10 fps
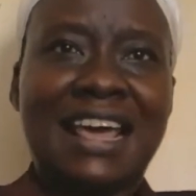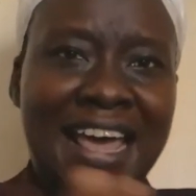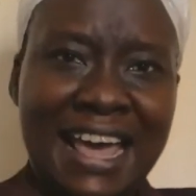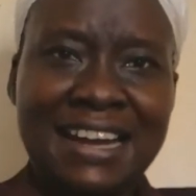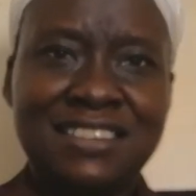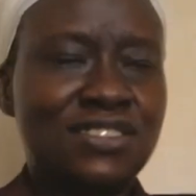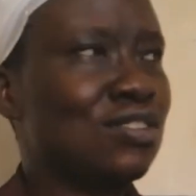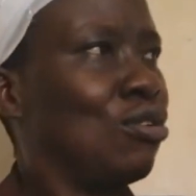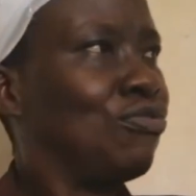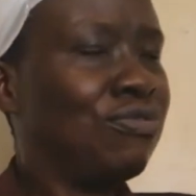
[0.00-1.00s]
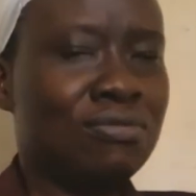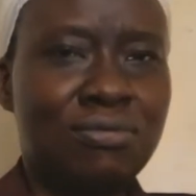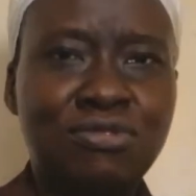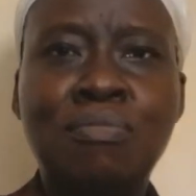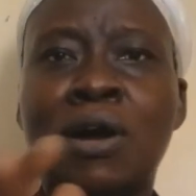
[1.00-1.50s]
The heads of
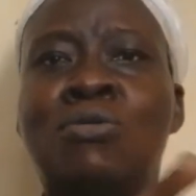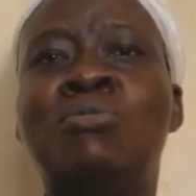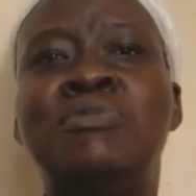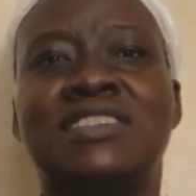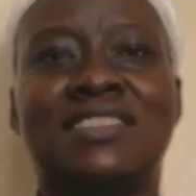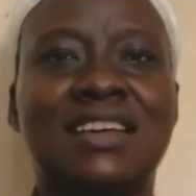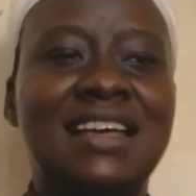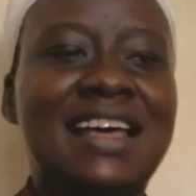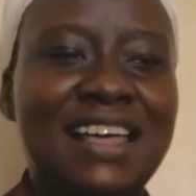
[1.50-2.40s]
Nyumba Kumis,